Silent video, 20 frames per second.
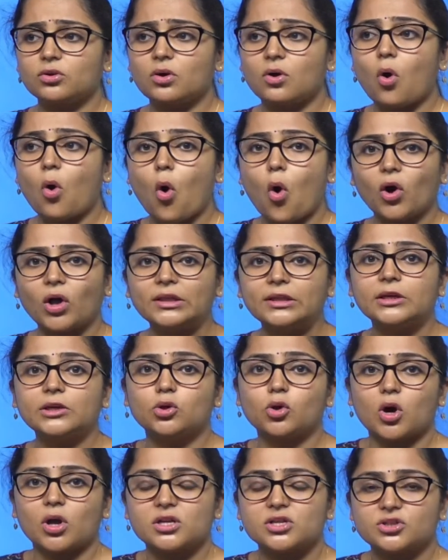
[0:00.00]
all the
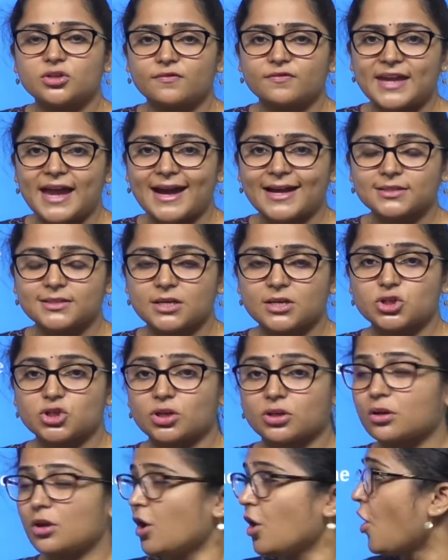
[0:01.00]
knowledge of
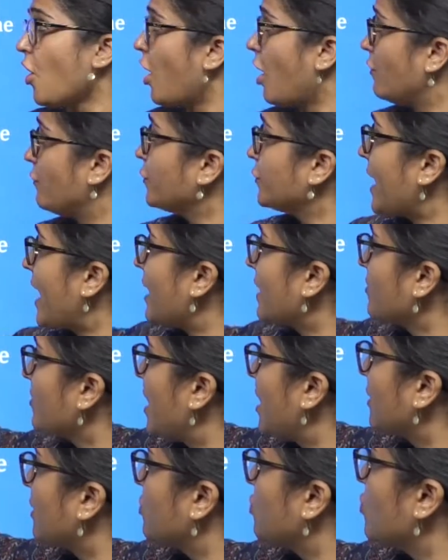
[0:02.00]
taxation, or for that
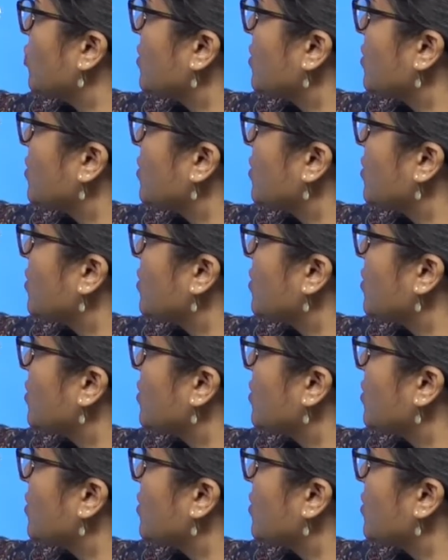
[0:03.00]
matter, who